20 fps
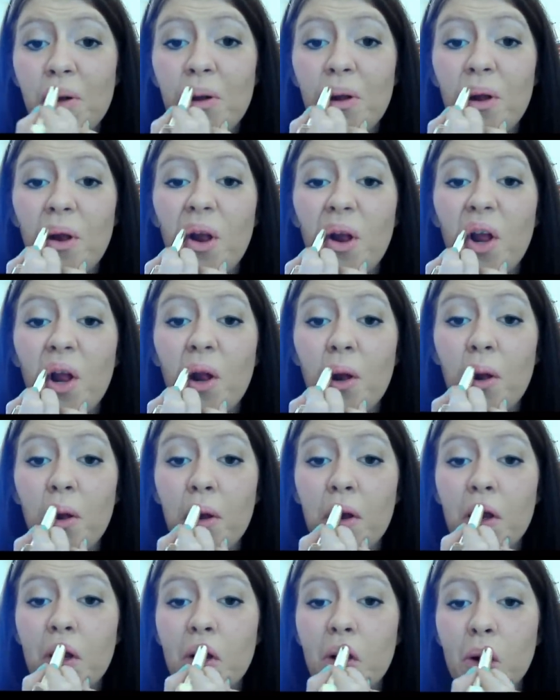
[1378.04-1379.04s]
so I
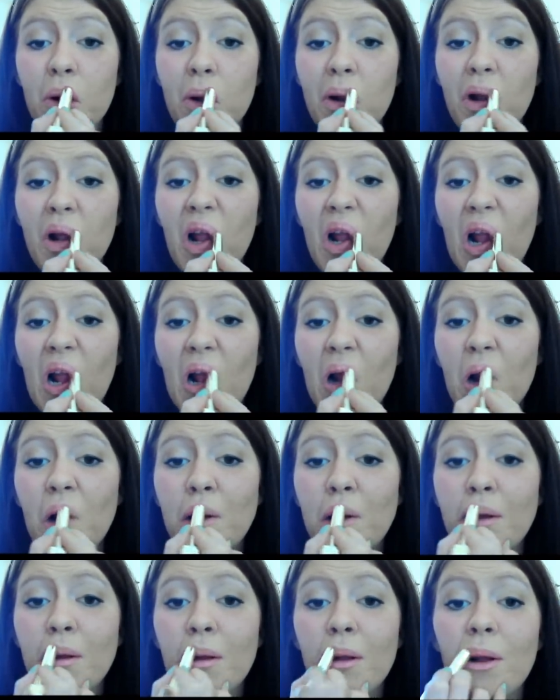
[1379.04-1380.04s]
just put
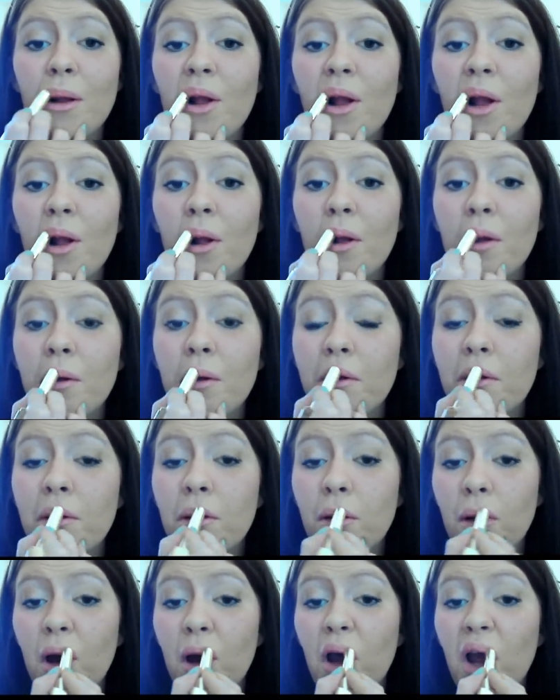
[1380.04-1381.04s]
as much on as I
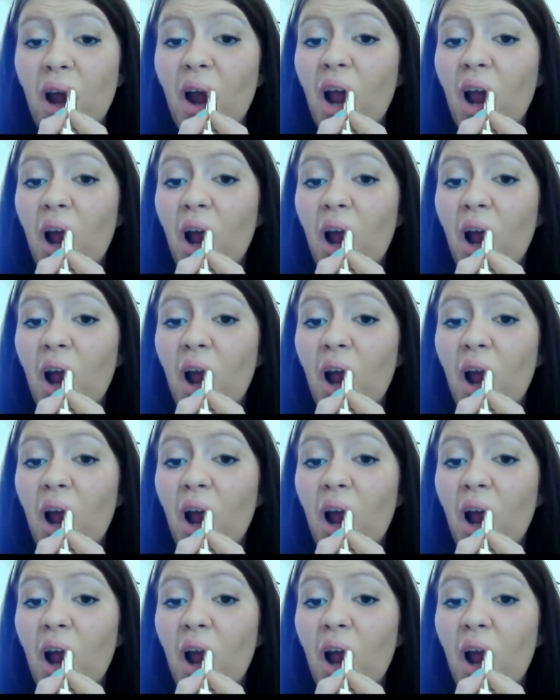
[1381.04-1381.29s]
like and